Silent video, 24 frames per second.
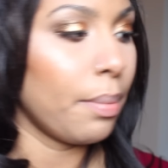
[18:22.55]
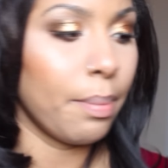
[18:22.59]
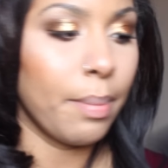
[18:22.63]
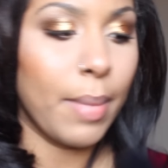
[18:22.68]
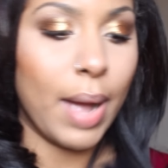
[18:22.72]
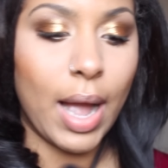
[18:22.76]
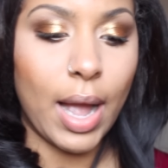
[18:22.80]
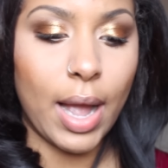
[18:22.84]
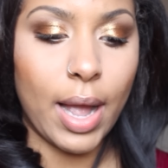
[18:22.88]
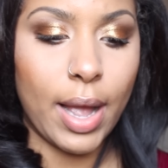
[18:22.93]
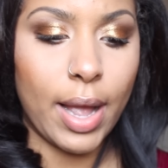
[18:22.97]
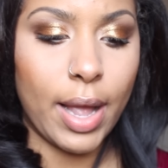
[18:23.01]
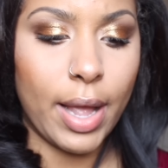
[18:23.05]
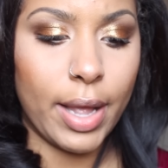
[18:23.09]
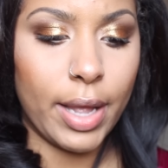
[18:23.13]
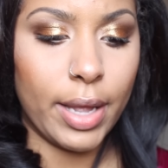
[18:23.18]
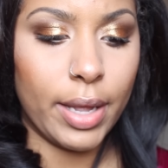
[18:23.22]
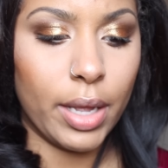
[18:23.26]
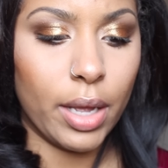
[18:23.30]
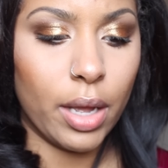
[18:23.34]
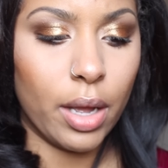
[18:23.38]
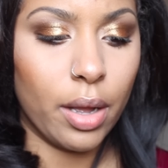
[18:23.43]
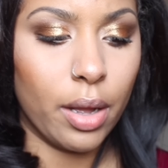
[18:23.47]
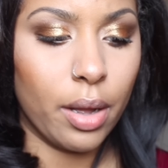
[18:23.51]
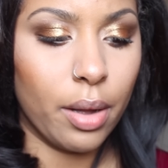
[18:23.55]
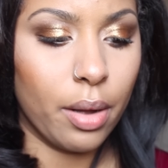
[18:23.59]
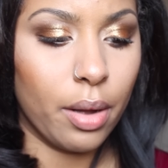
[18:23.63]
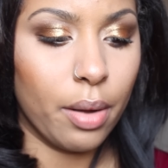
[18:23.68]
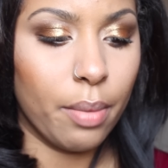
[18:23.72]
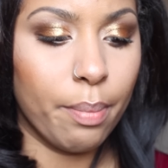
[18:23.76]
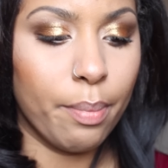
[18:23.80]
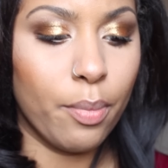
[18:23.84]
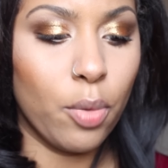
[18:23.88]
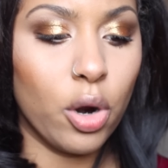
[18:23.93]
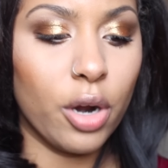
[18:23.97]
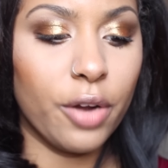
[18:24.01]
my
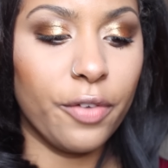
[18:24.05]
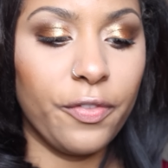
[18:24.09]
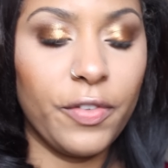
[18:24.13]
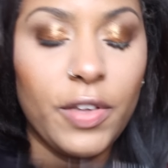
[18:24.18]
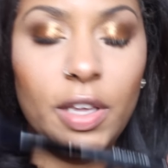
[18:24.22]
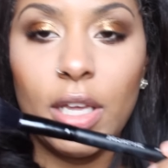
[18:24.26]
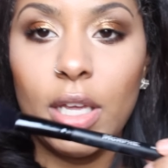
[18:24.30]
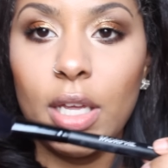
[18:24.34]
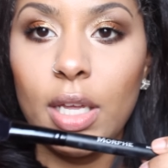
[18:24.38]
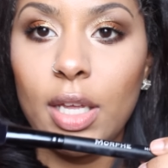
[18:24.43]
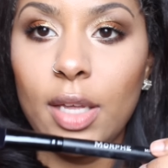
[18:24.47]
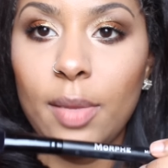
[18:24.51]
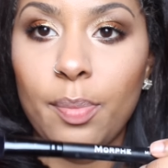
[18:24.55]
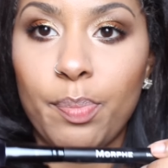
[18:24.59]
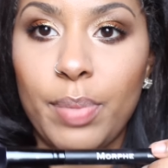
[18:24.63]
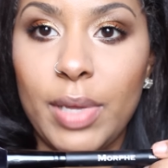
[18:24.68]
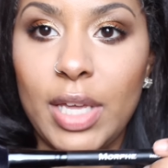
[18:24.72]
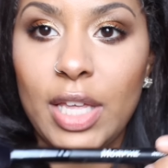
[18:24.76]
morphe